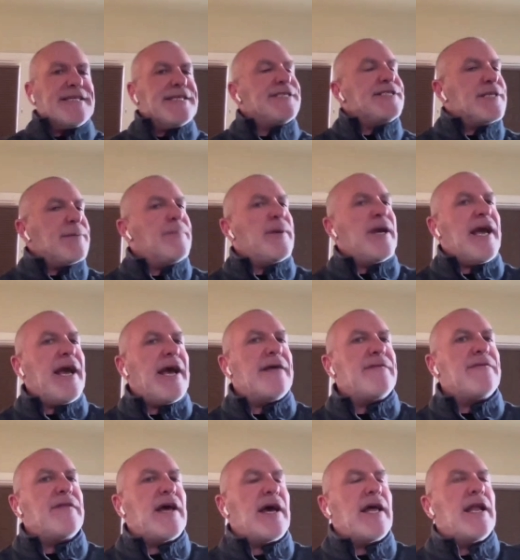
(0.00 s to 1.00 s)
did
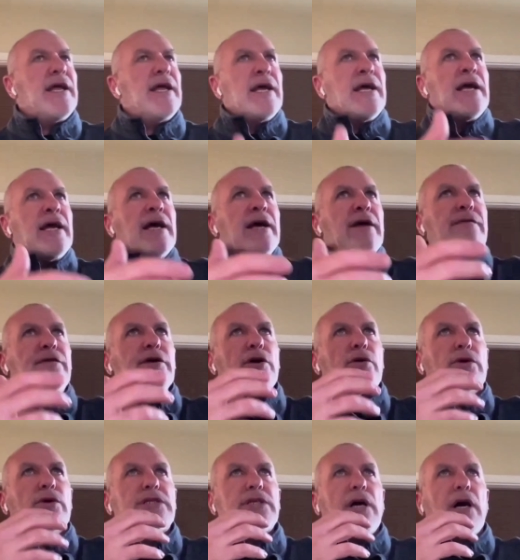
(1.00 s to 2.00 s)
demand that
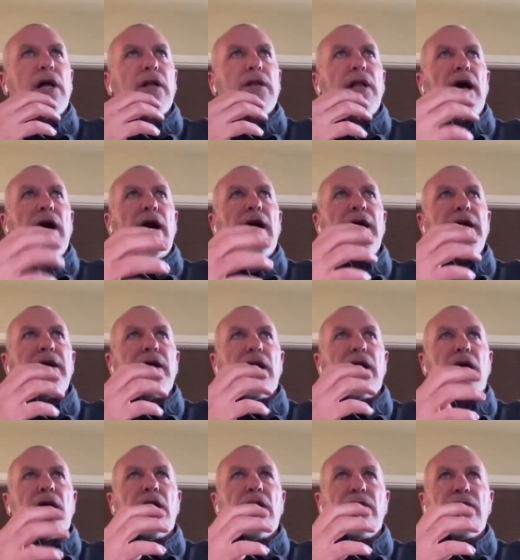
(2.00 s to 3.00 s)
there was a lot
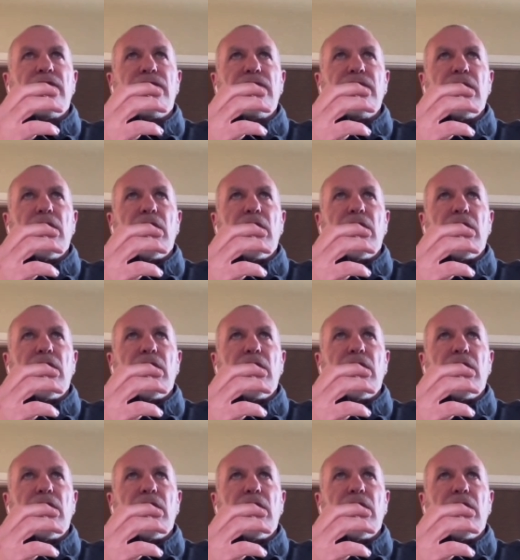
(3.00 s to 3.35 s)
of,